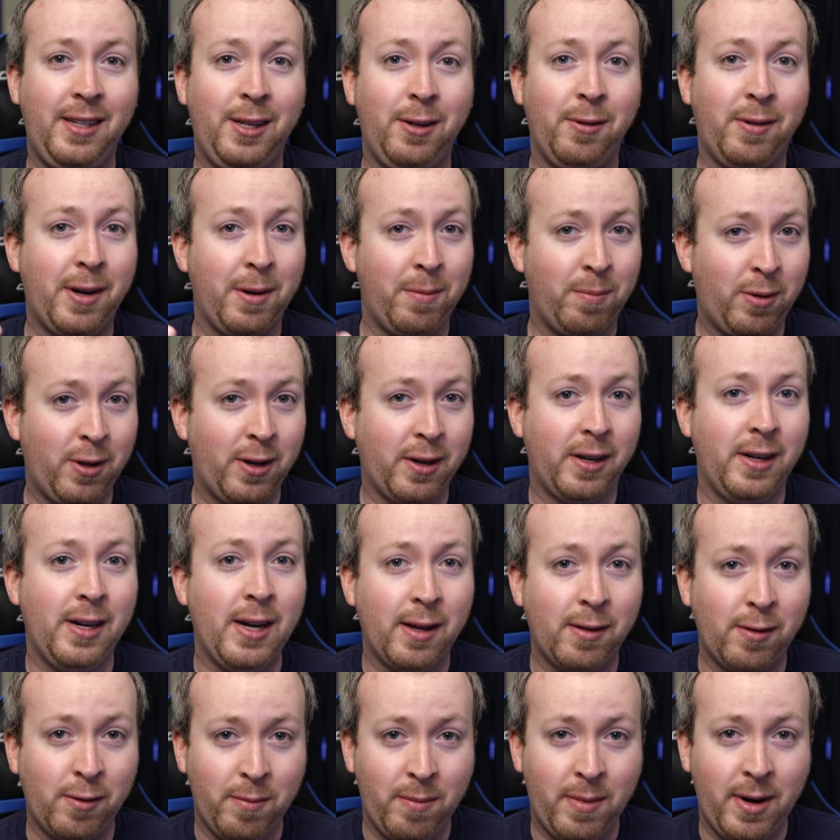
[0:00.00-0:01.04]
You can plug in
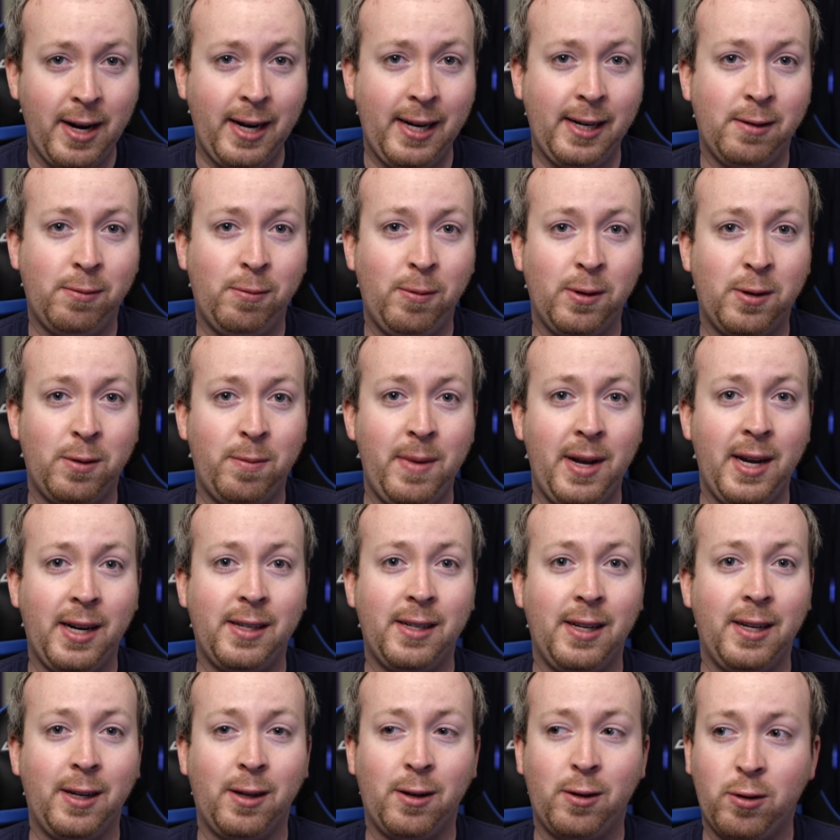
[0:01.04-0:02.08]
other mics, which
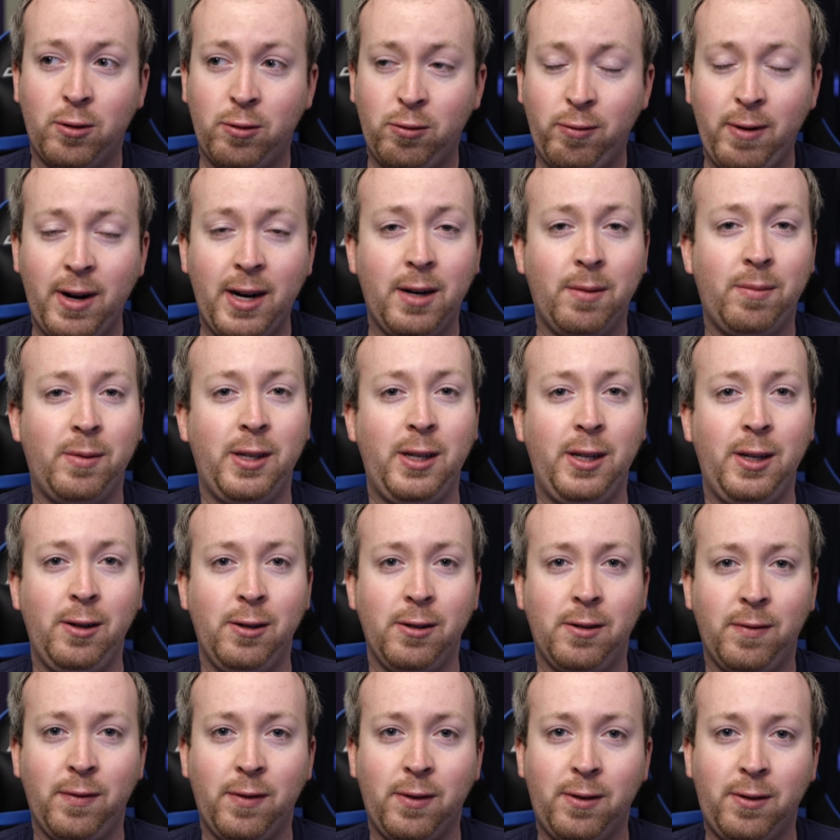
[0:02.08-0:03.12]
makes it incredibly
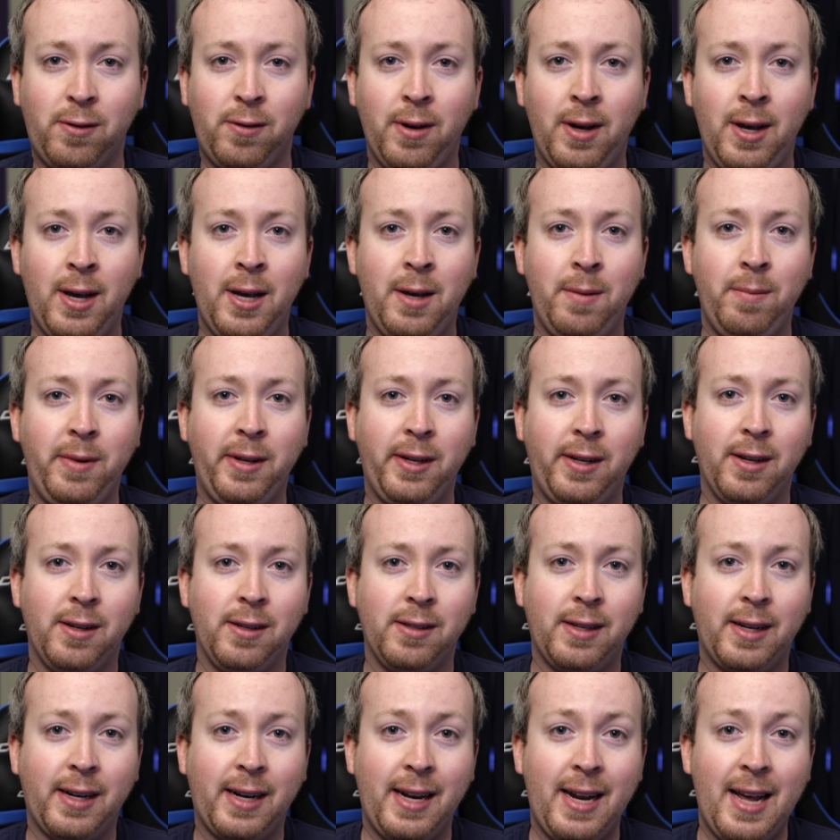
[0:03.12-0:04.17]
useful
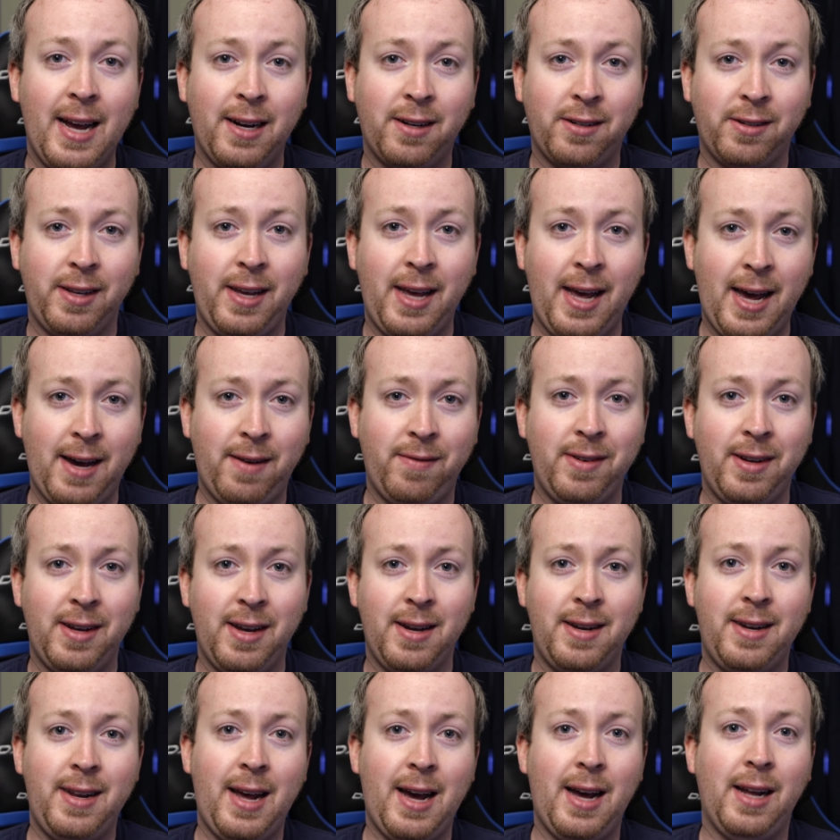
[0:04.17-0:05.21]
because I can actually have it
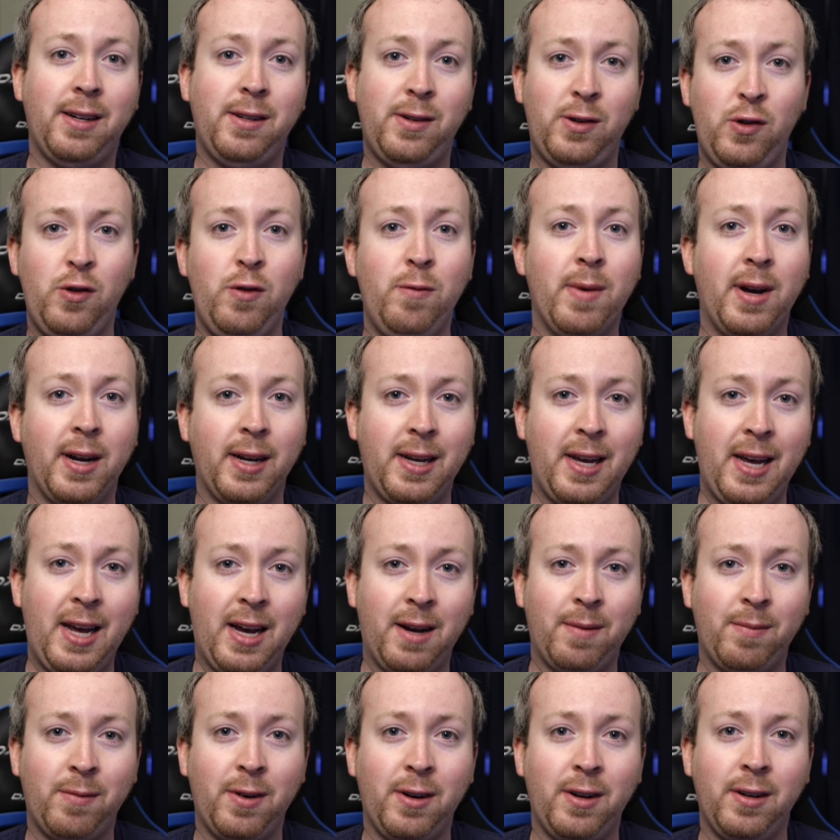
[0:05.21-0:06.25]
attached to my
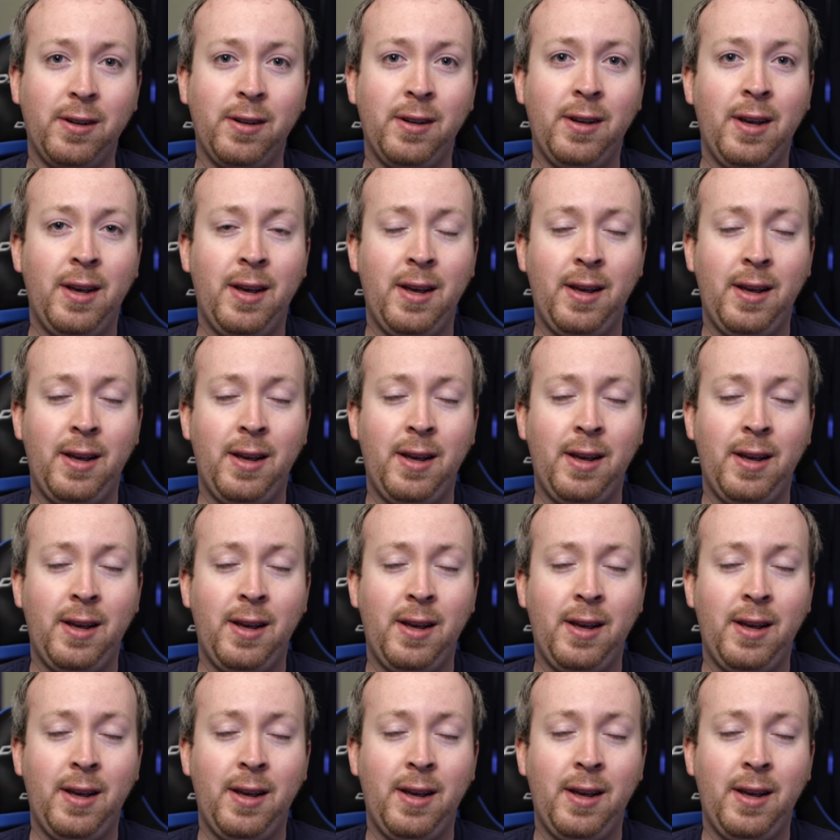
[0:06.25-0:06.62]
camera